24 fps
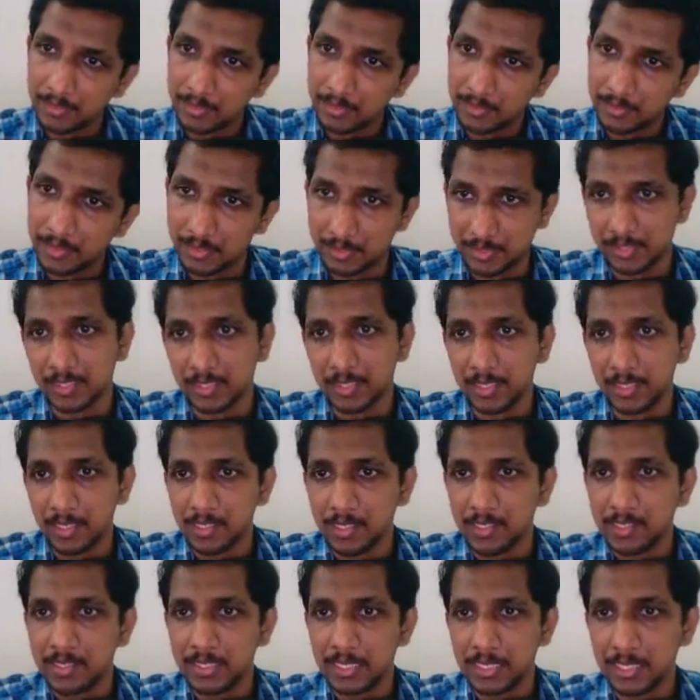Yes.
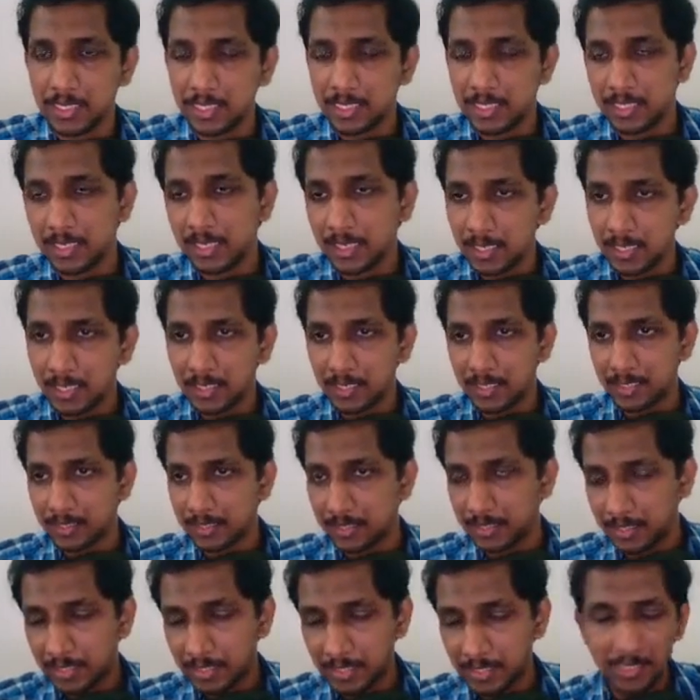See,
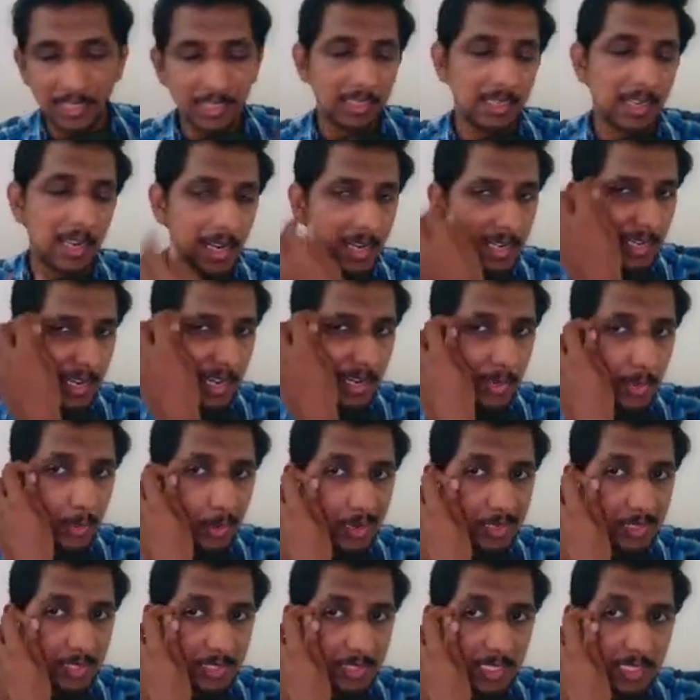in
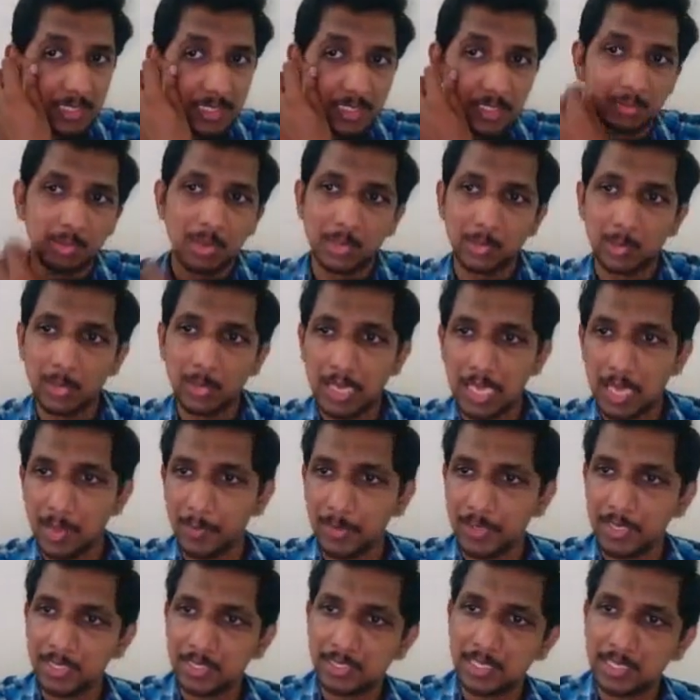advanced cases, what will
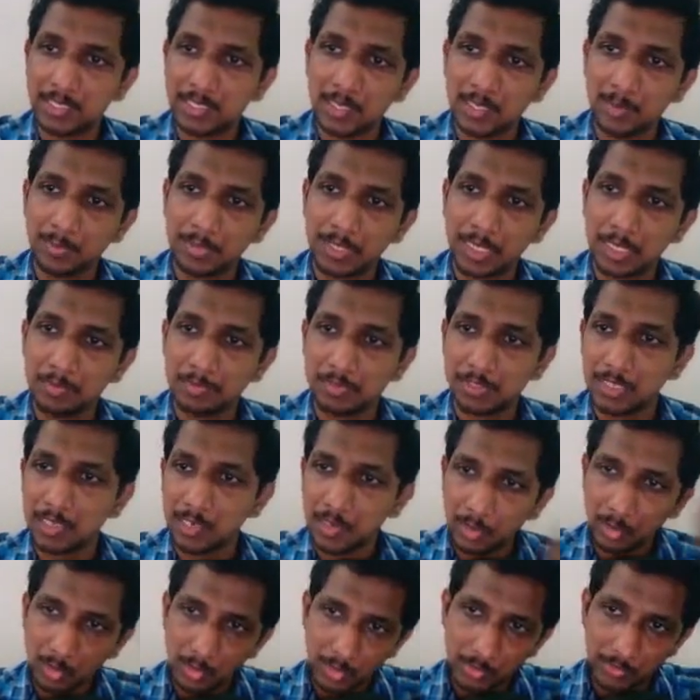happen is that sometimes
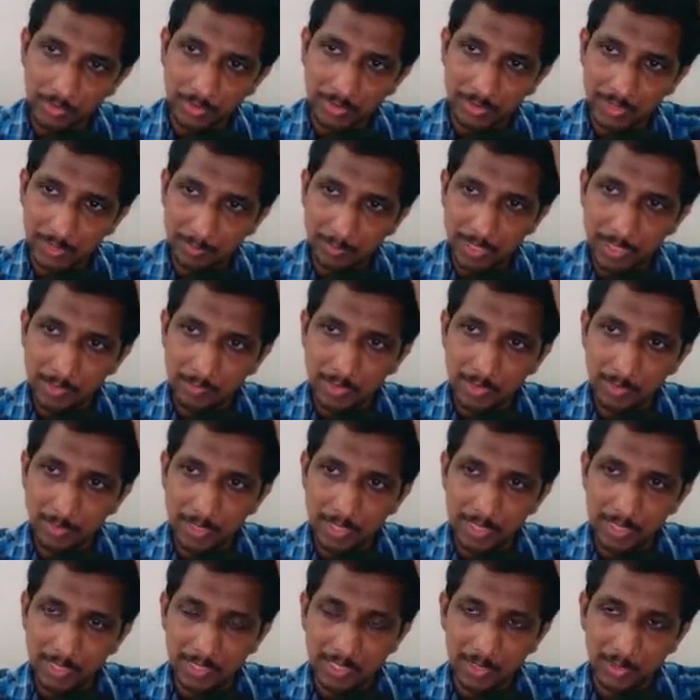the beam will be
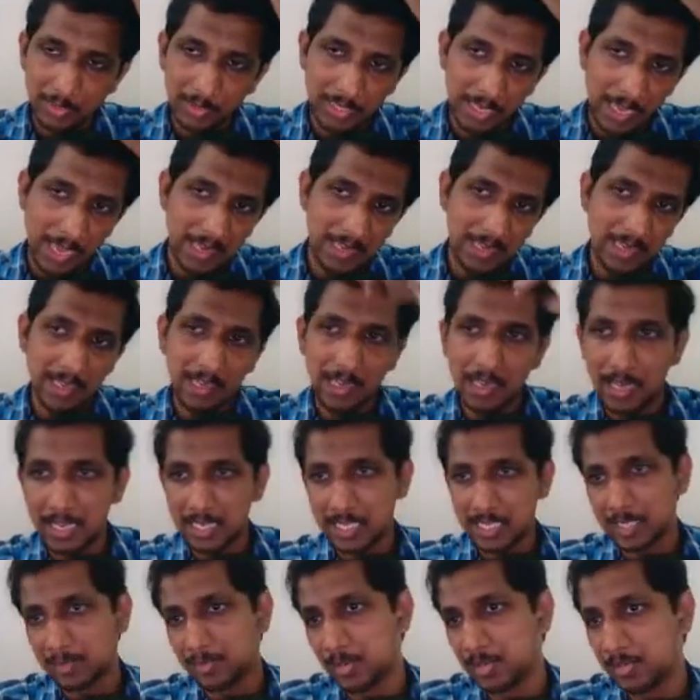designed to carry a
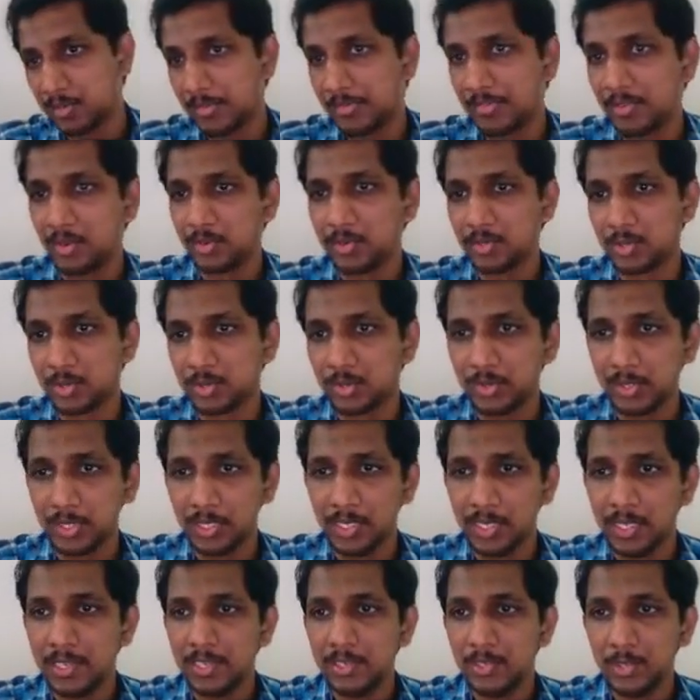large amount of load. So
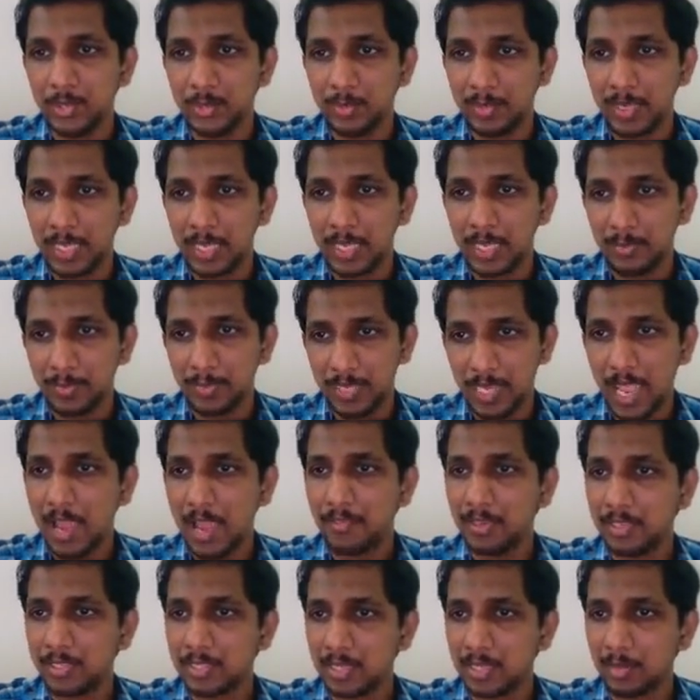you may be
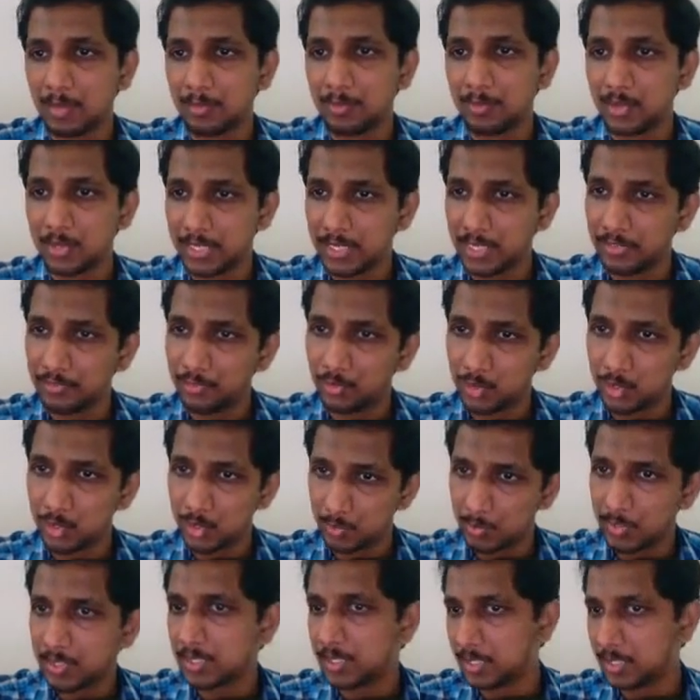having some more
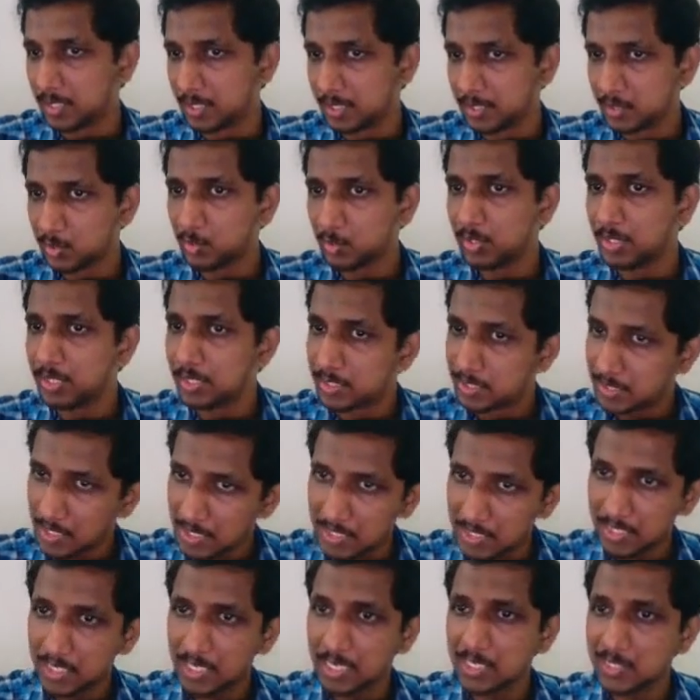reinforcement here. So in
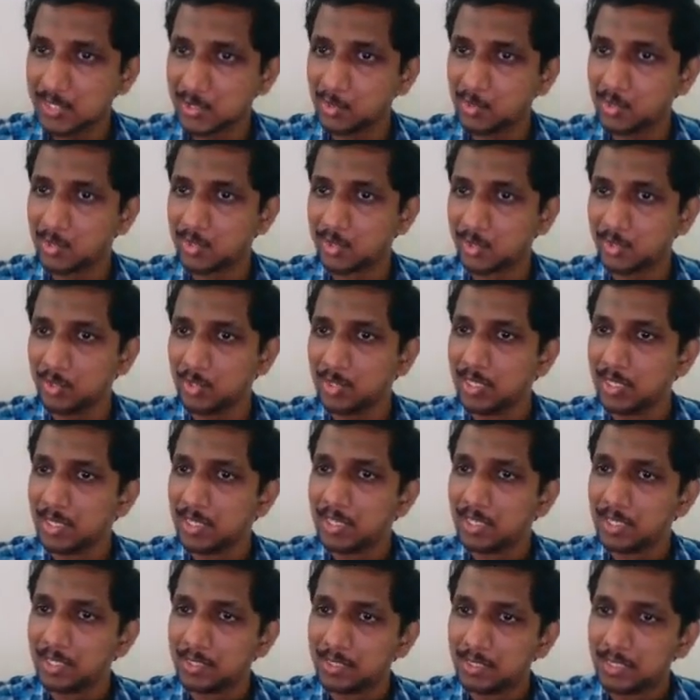such case also,
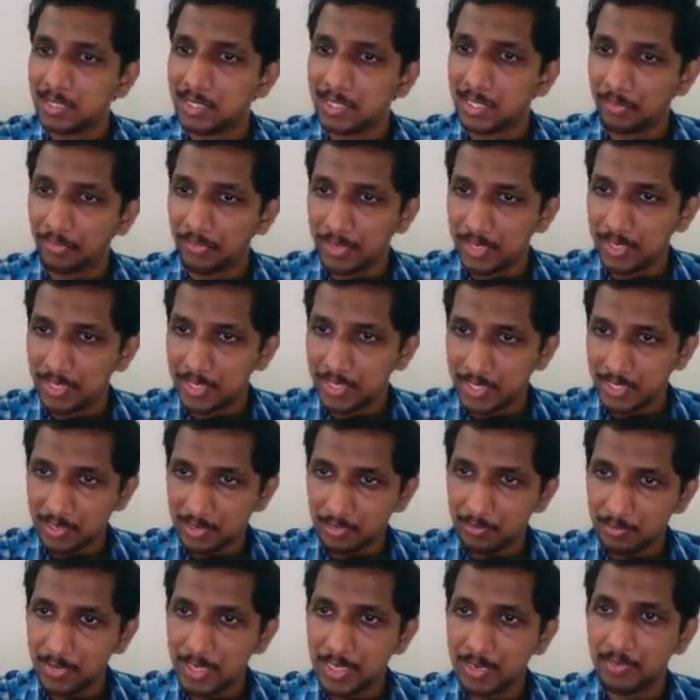the definition
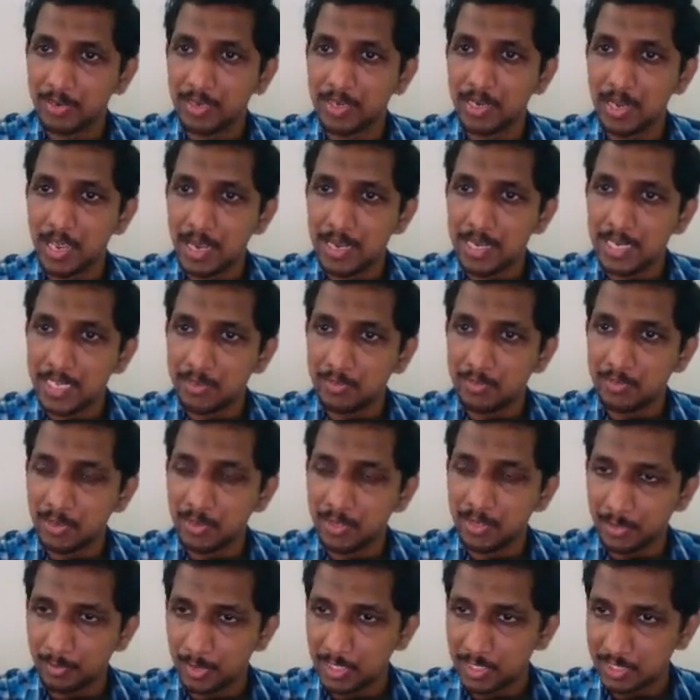of B1 and D1
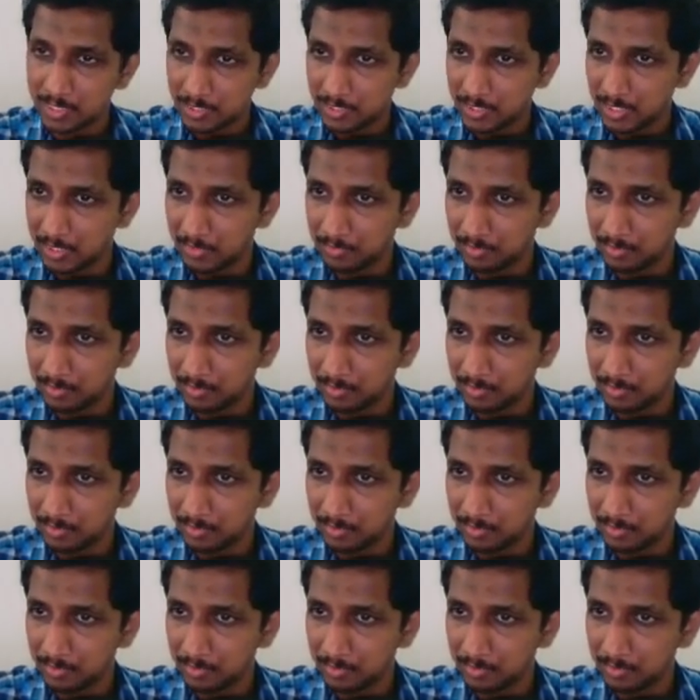remains the same.